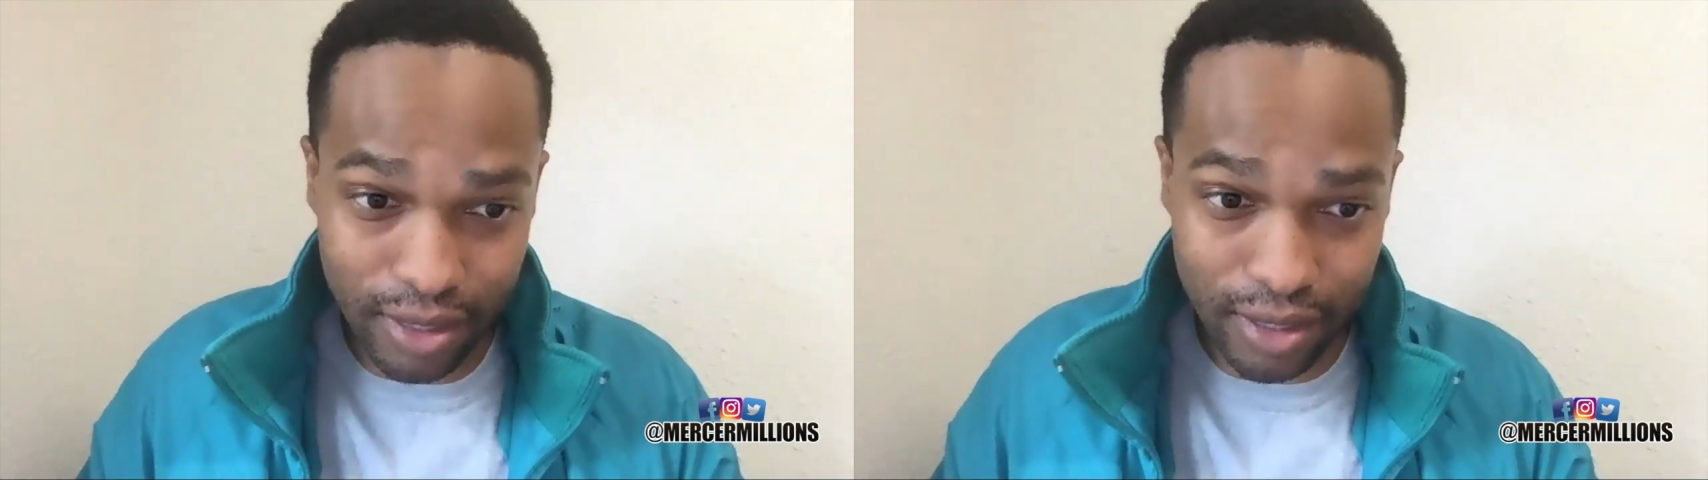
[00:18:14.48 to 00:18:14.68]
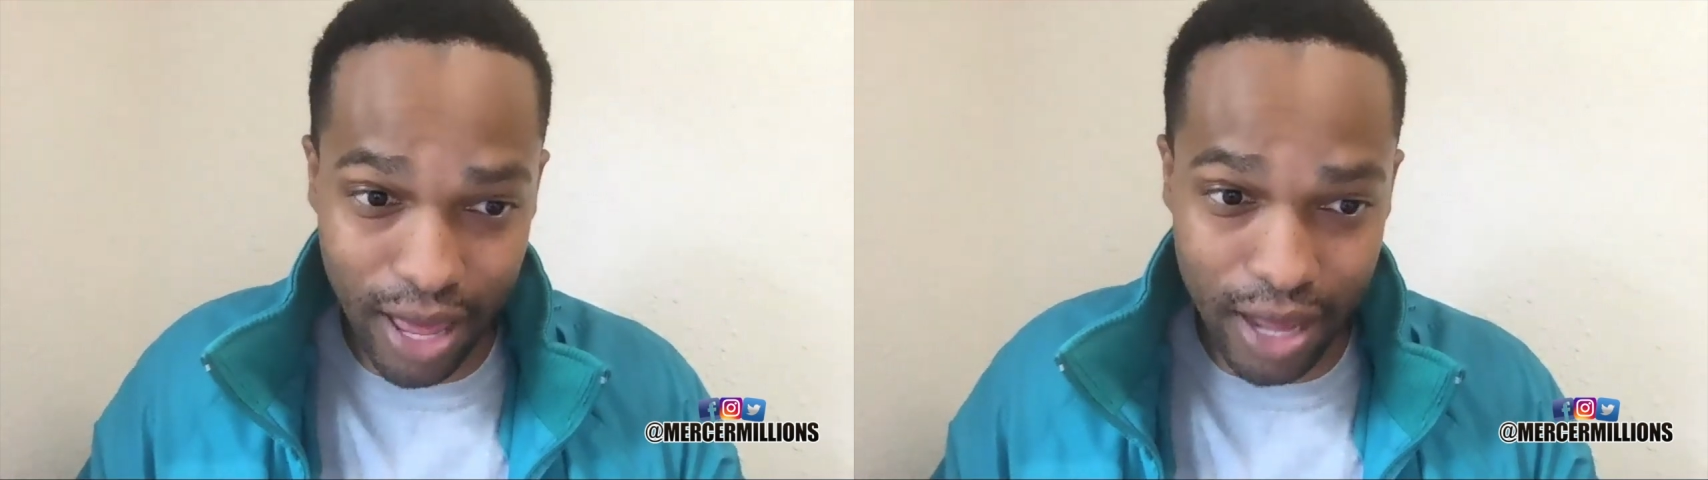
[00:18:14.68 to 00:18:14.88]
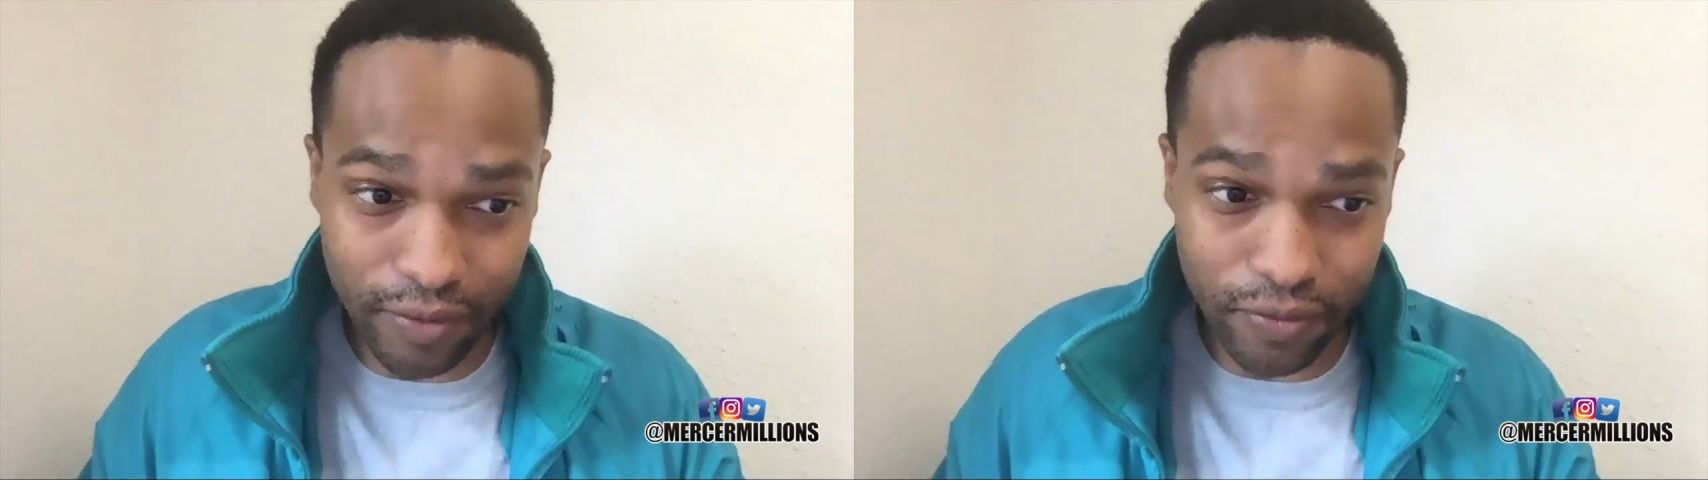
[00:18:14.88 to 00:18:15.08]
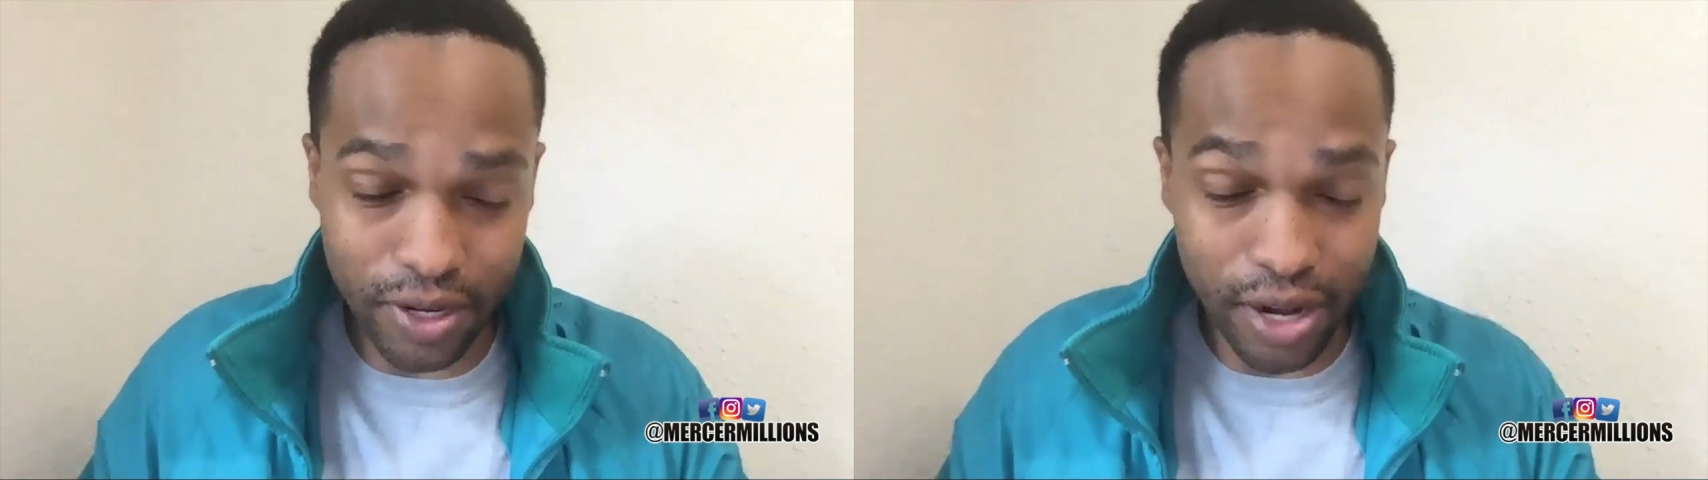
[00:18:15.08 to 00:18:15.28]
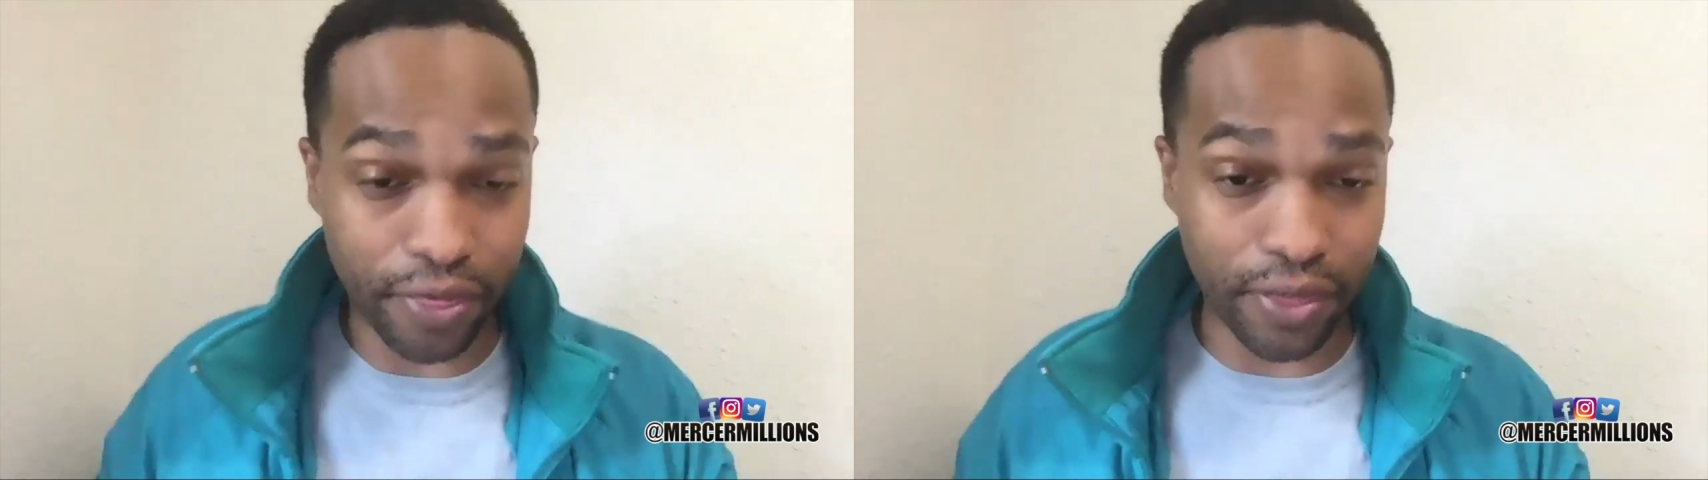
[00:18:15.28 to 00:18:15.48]
like for
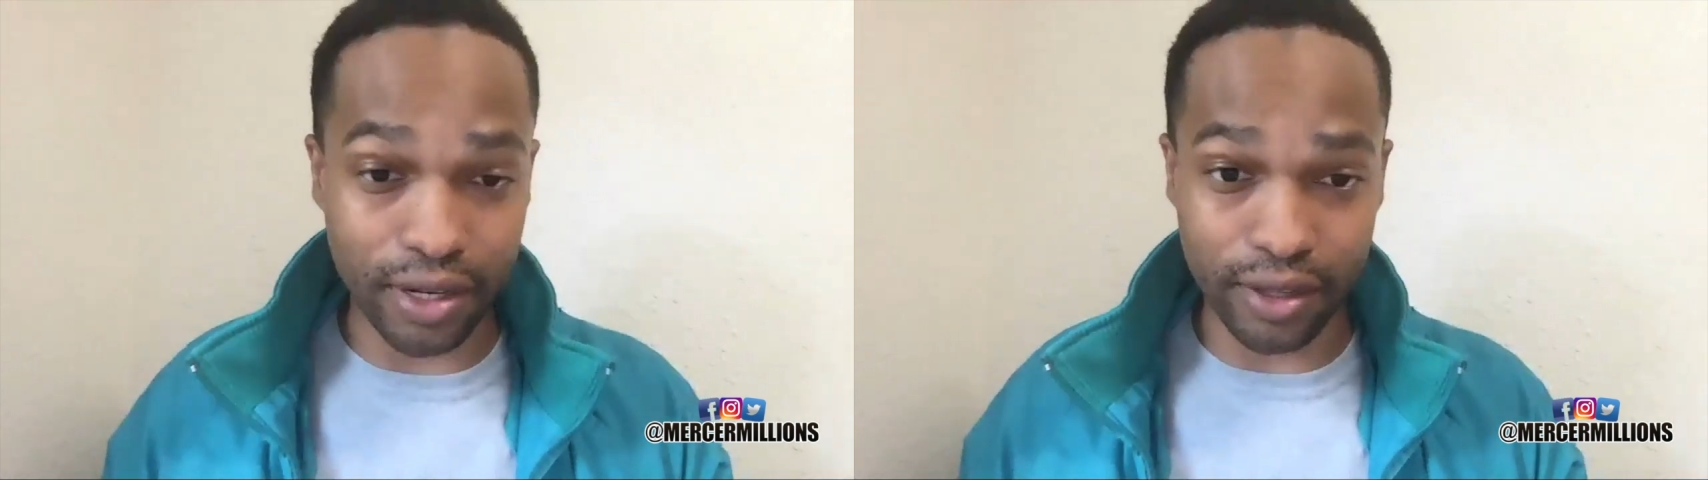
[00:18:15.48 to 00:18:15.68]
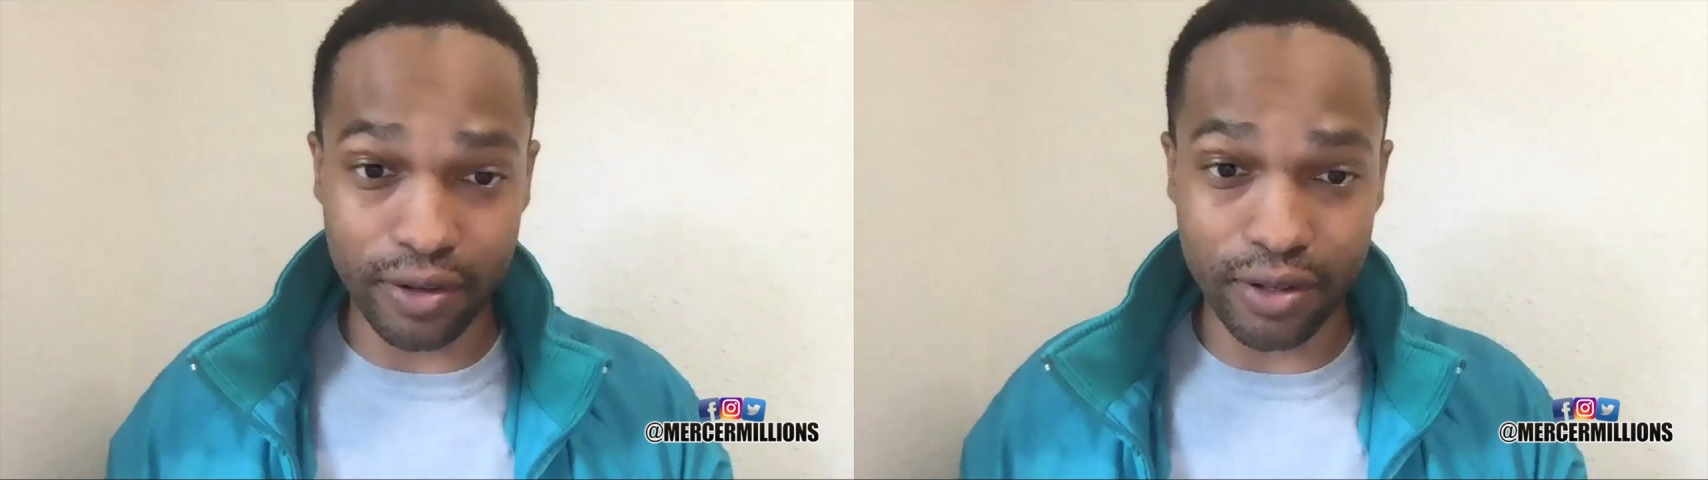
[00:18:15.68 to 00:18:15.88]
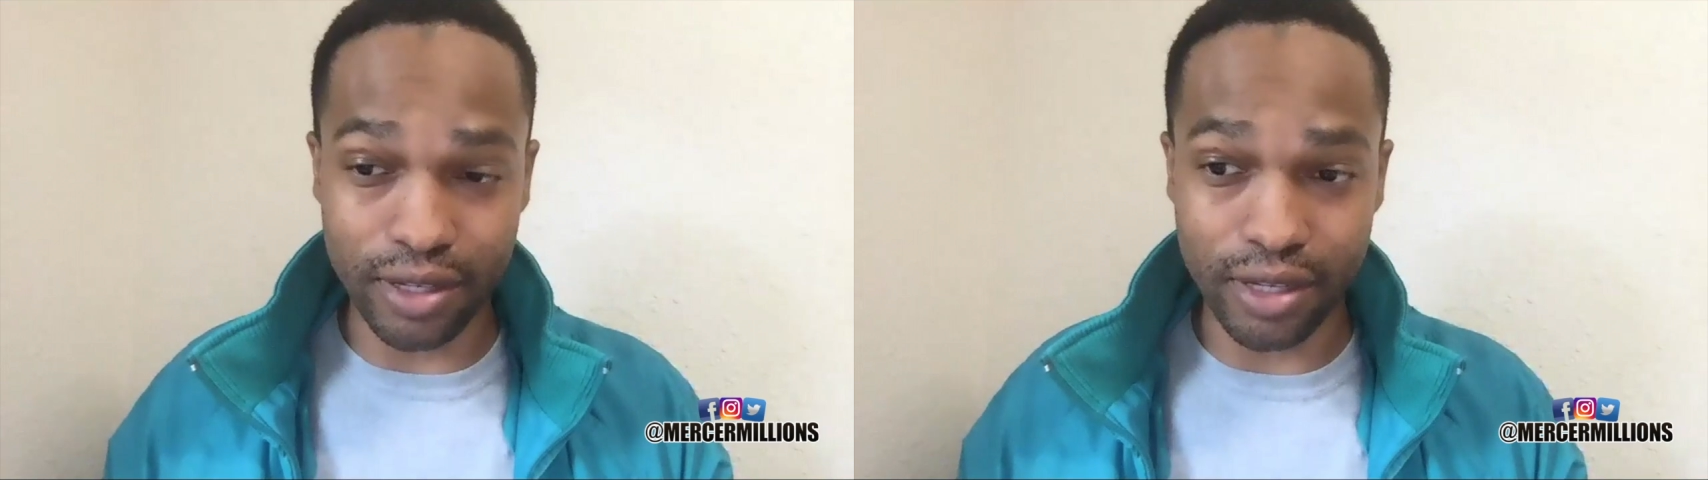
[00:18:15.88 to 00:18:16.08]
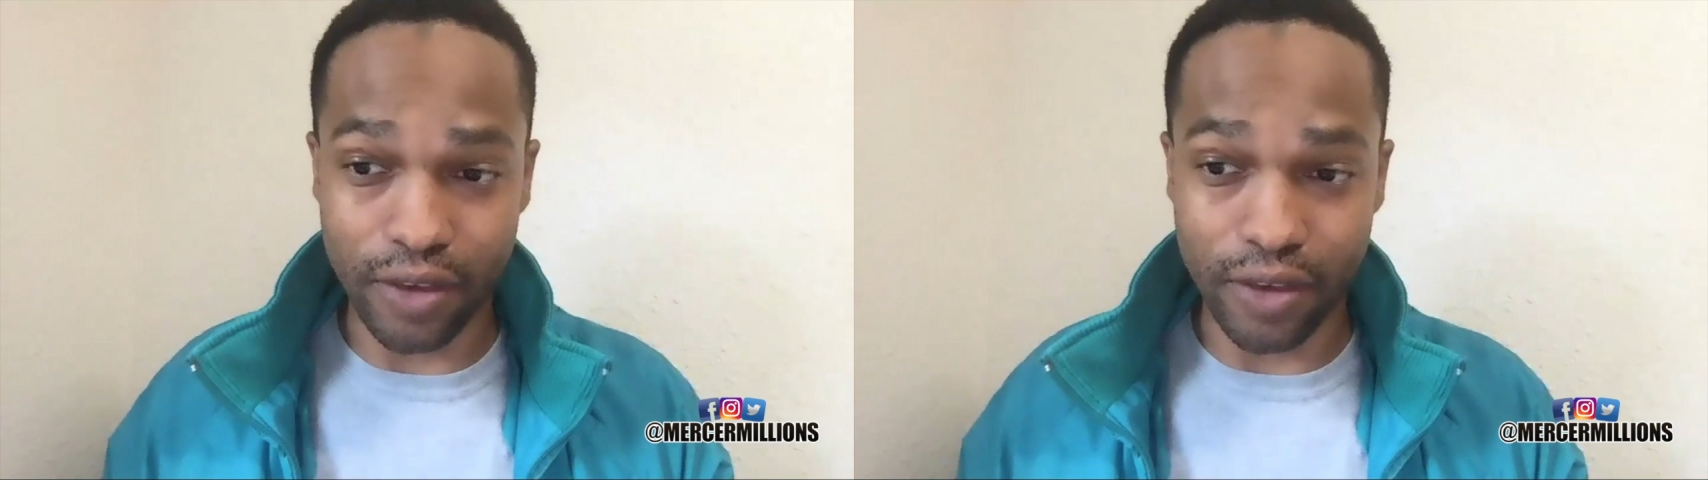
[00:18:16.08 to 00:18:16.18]
nothing, literally.